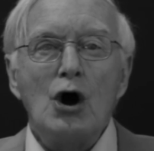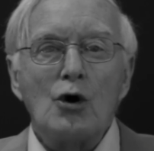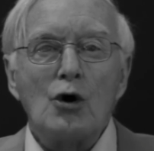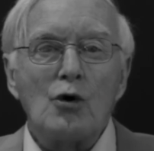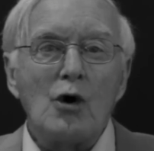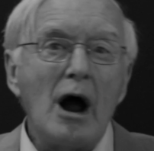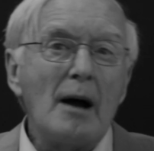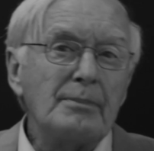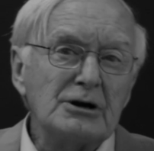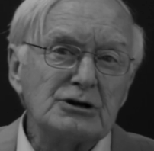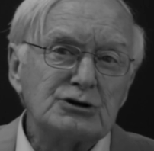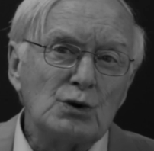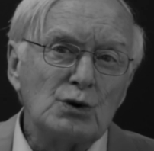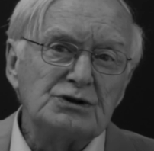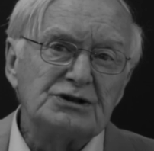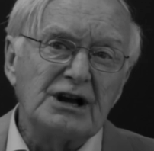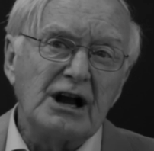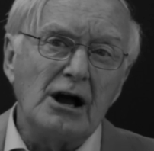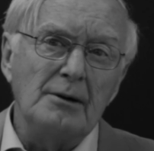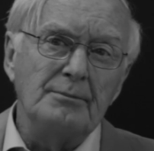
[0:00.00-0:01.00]
Roberts
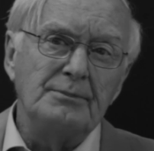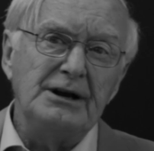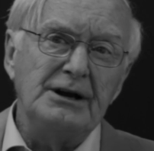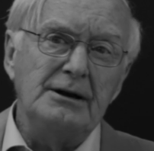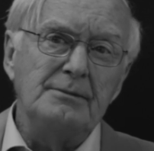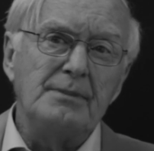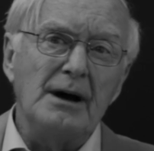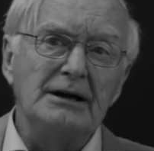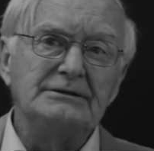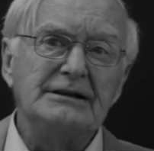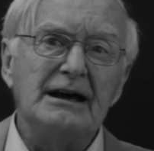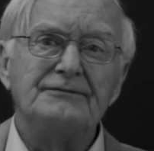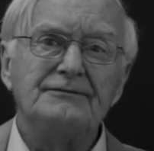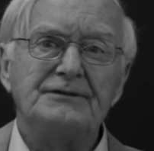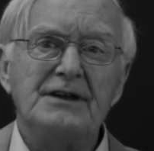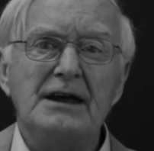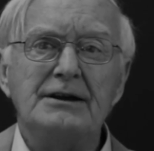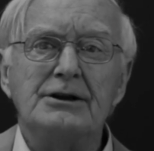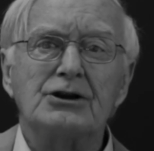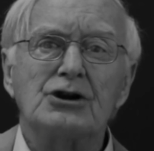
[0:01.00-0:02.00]
was accompanied by
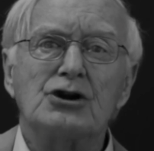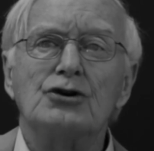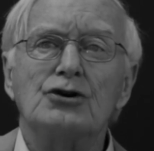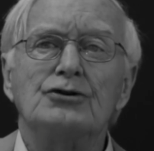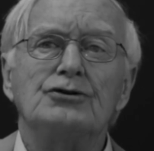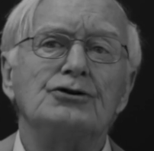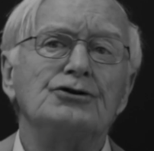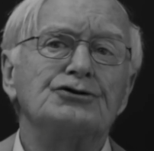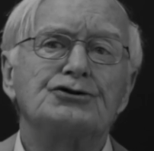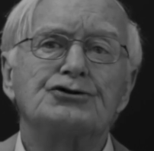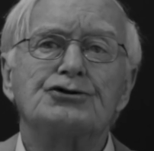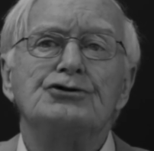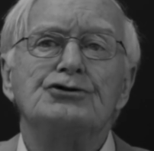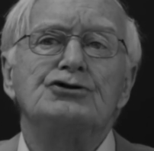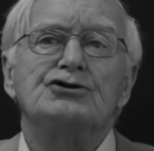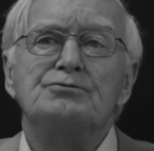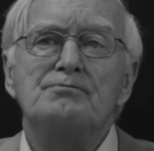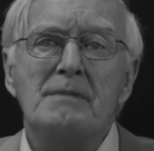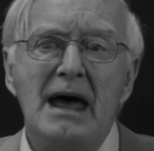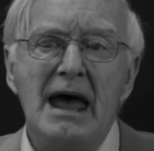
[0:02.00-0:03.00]
Lieutenant Colonel
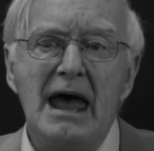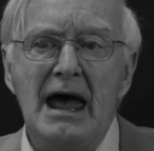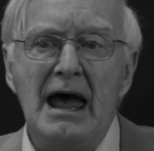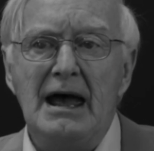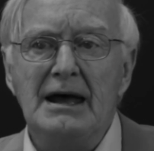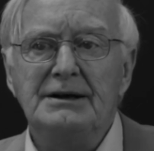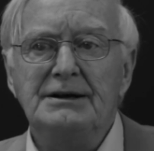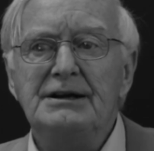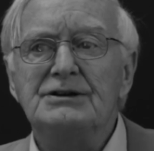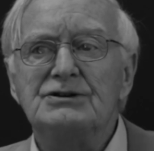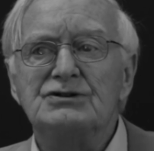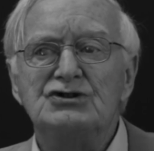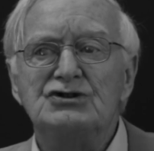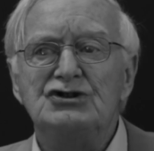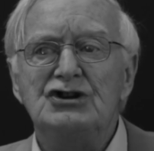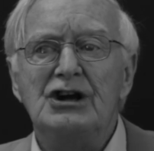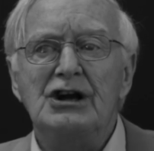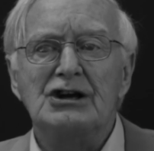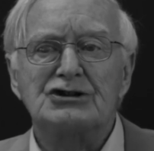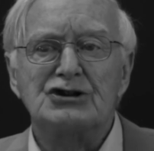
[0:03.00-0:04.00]
Church Mann, his
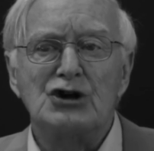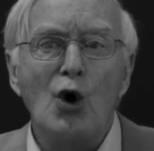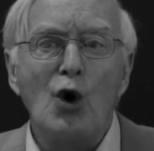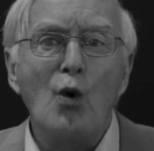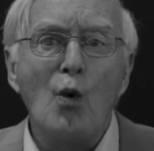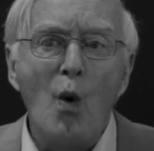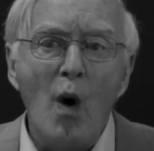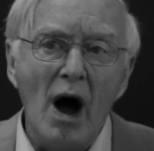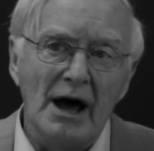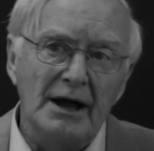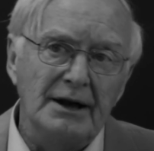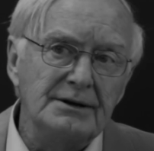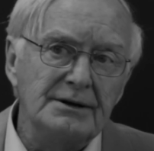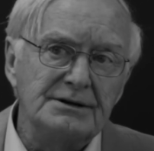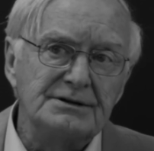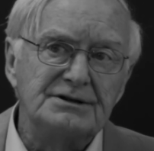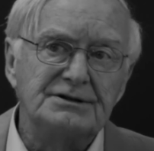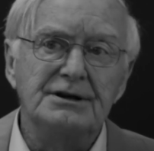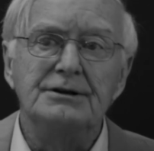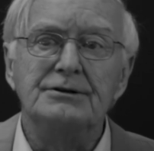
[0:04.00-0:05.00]

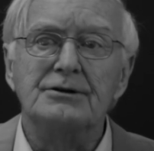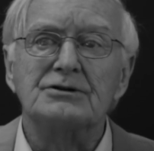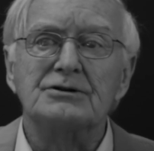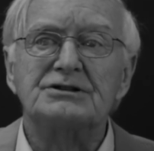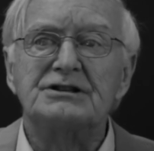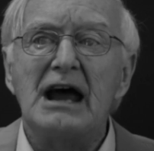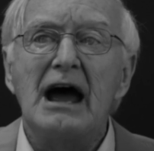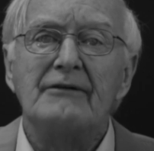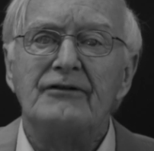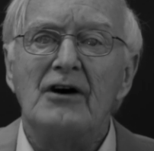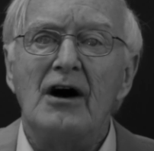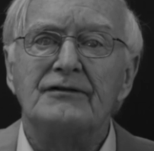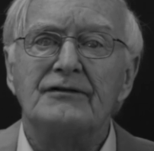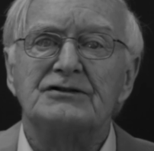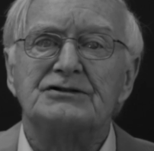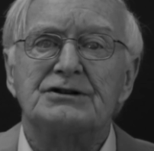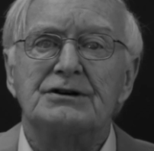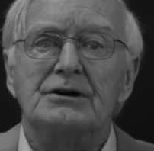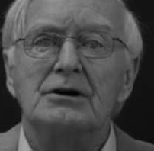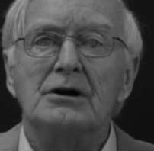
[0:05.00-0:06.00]
GSO-1 senior staff
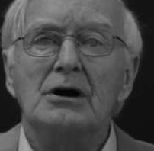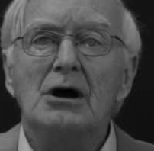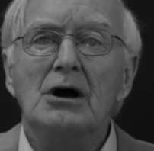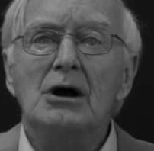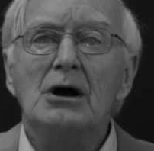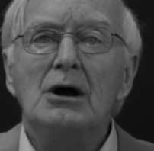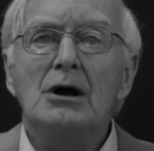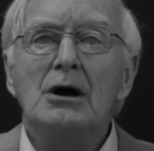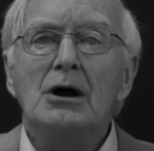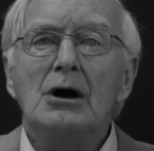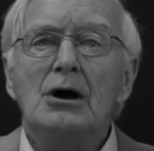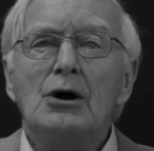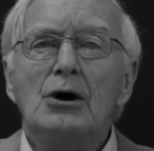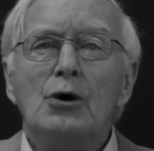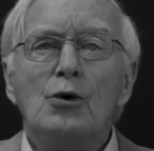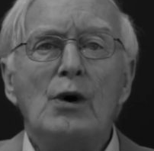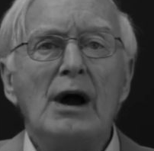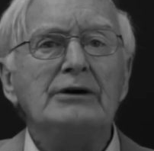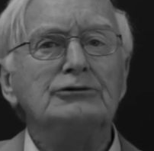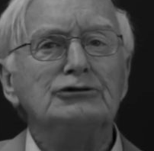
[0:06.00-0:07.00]
officer,
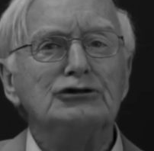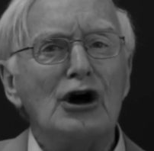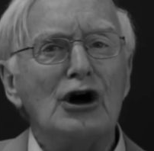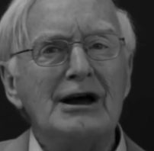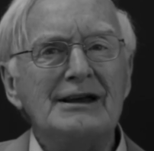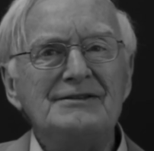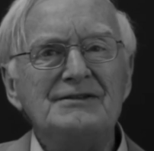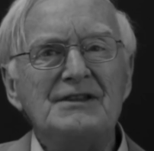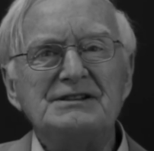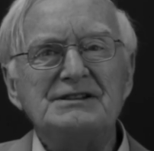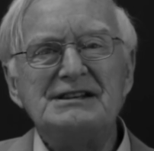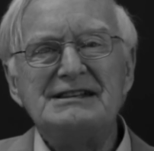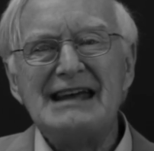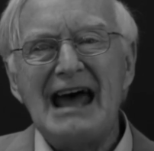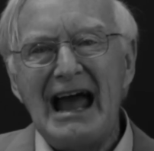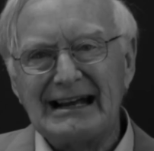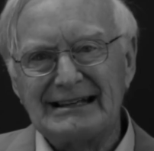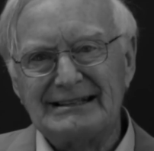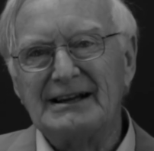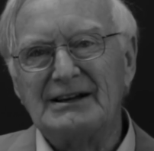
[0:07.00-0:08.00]
who outlined the
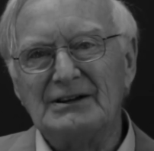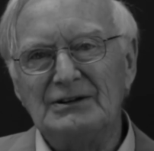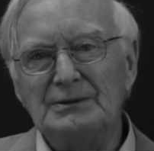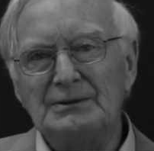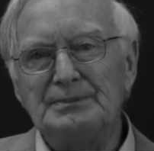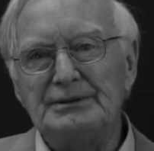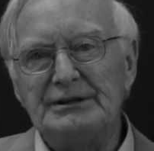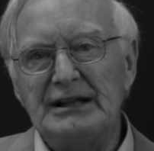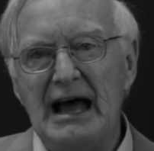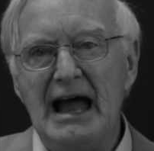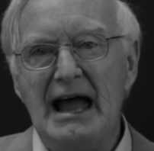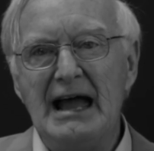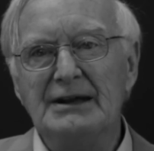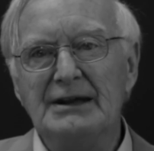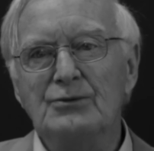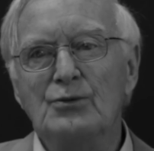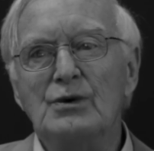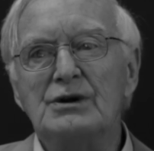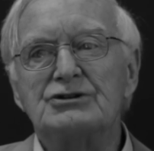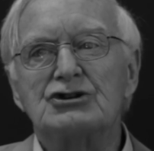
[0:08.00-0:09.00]
tactical
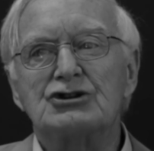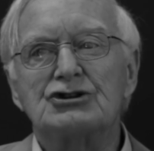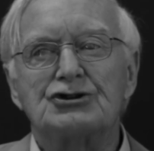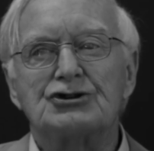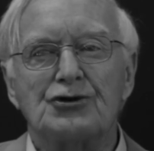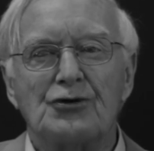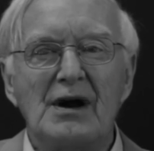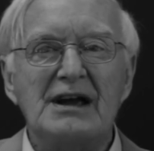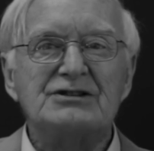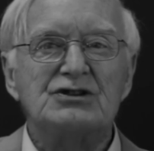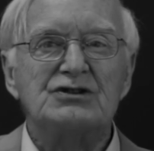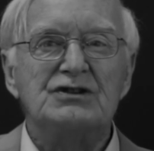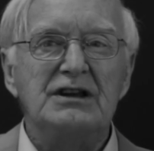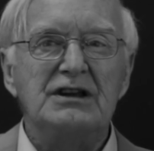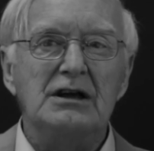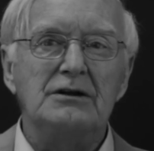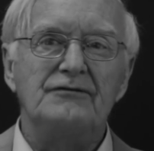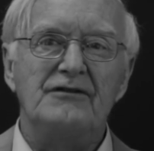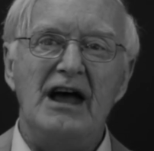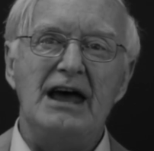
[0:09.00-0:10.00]
plan which stressed the
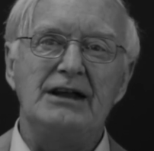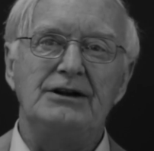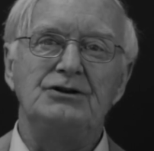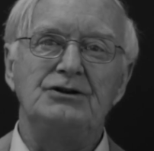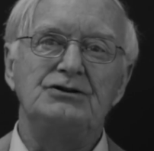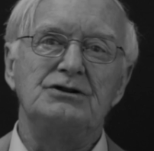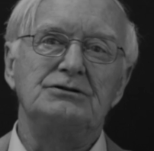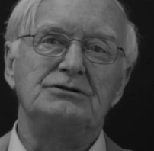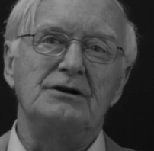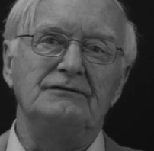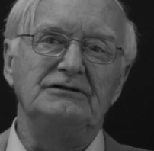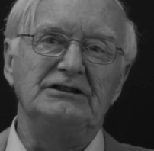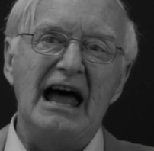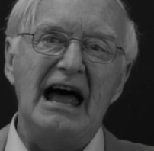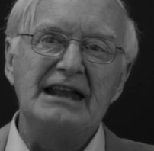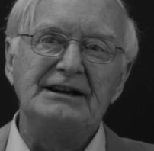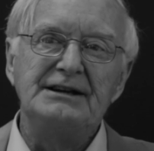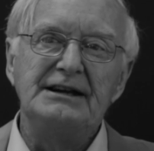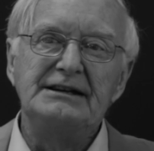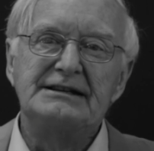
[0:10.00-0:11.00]
advantages of
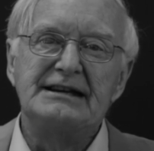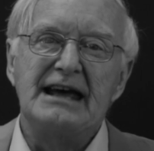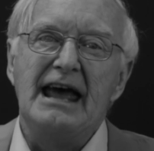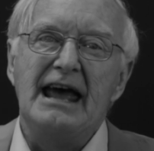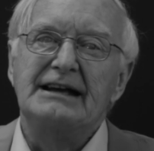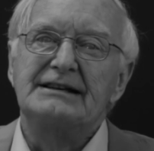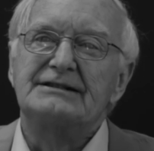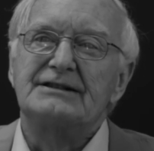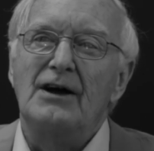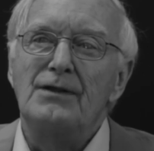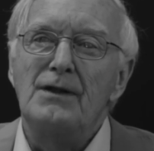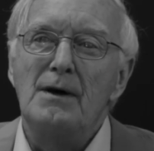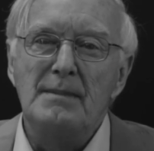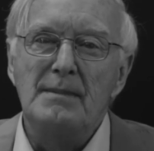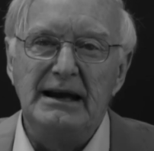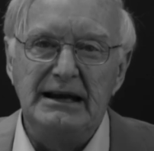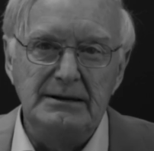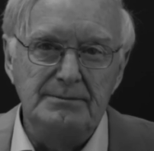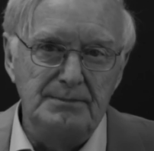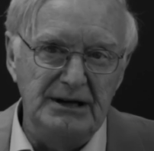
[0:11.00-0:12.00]
landing tanks on the
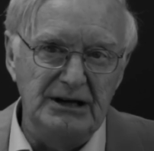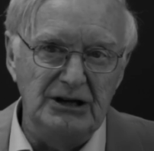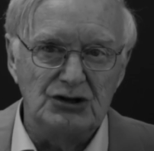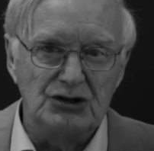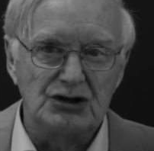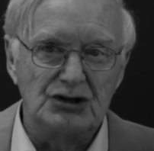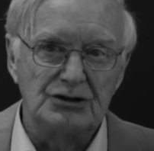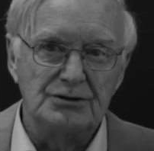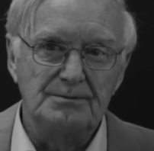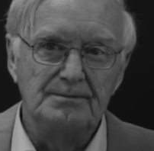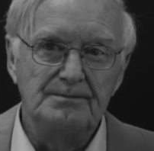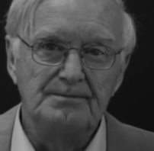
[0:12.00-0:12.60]
main beach.